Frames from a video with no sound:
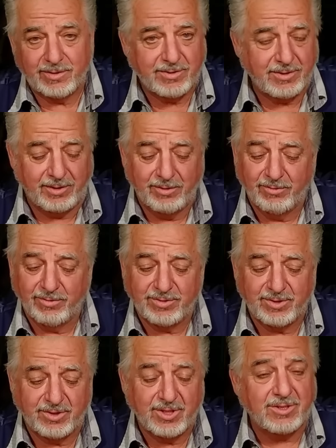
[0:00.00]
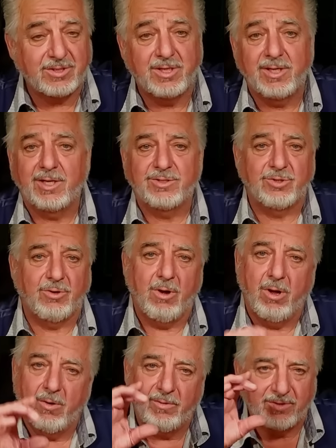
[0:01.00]
sears, disconnects are
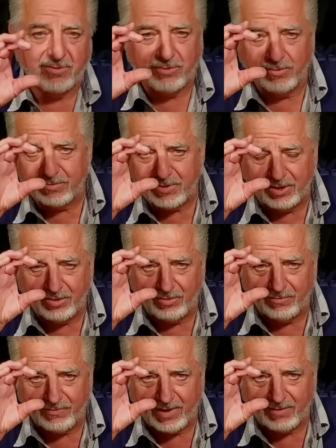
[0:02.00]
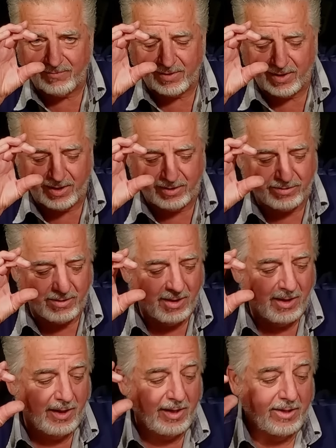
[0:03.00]
always 1305 in height.
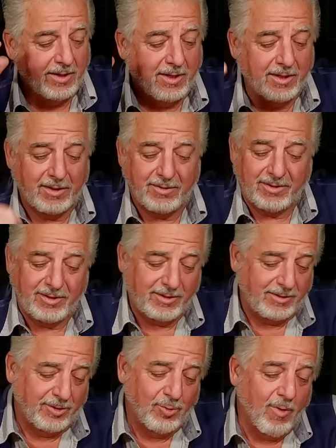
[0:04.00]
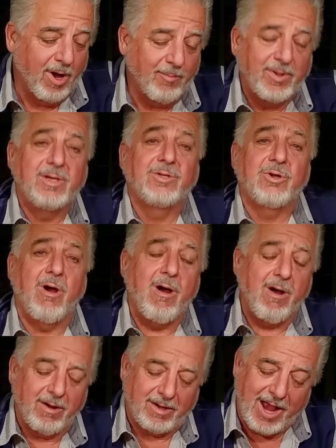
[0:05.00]
You want me to
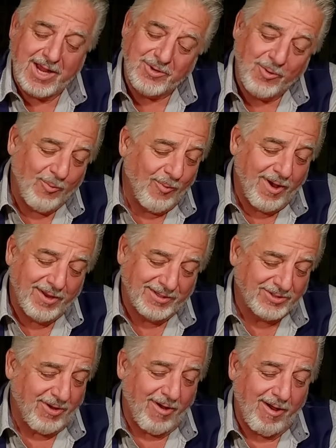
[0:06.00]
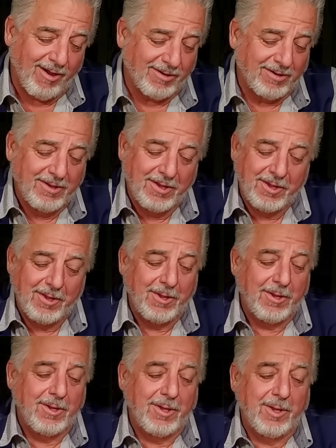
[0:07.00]
talk? I don't want to talk.
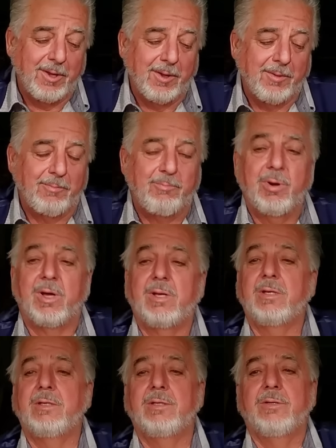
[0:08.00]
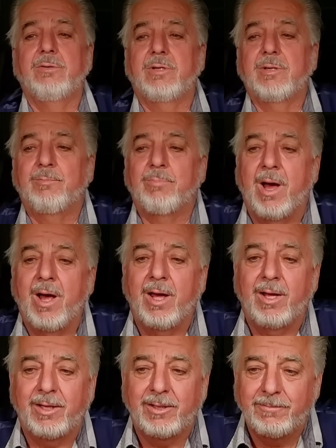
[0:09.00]
But you can
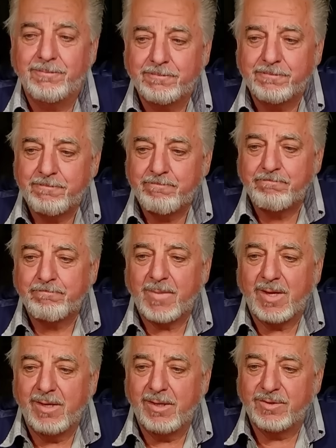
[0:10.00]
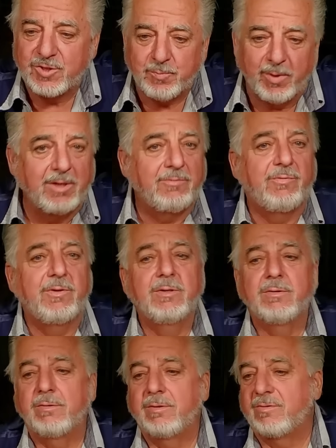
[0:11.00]
buy
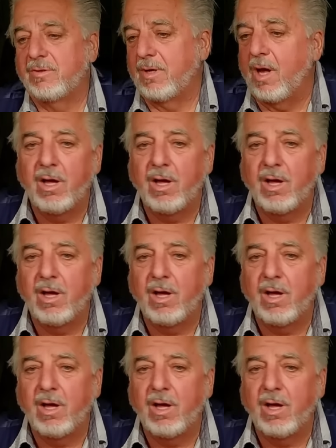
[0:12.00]
Springfields and